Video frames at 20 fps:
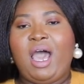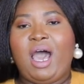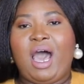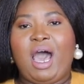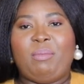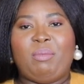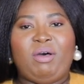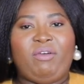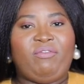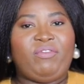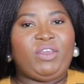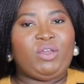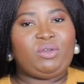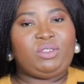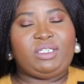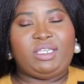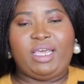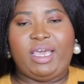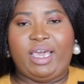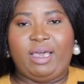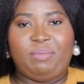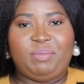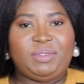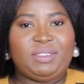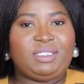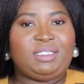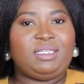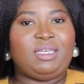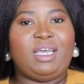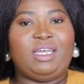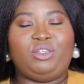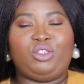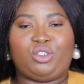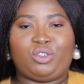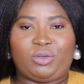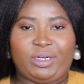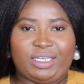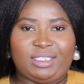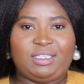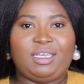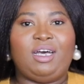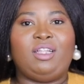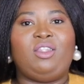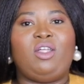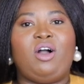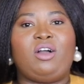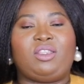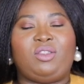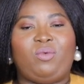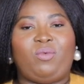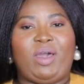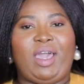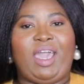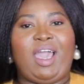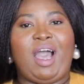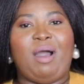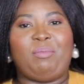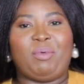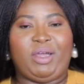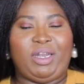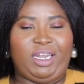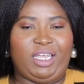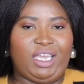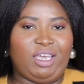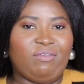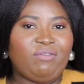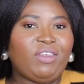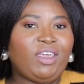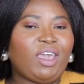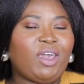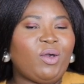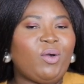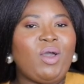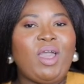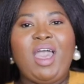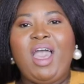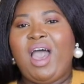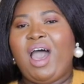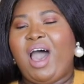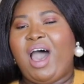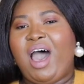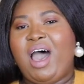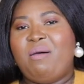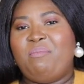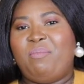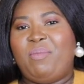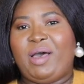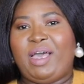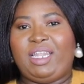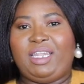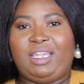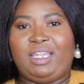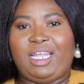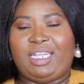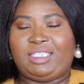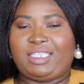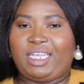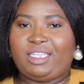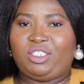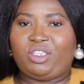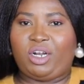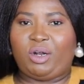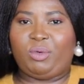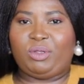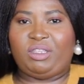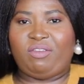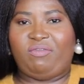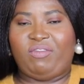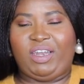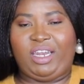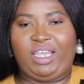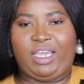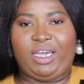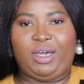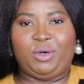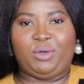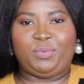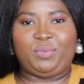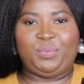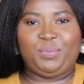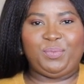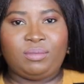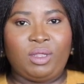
Um, a few tips and tricks along the way I'm going to give you, um, but let's get started with the video.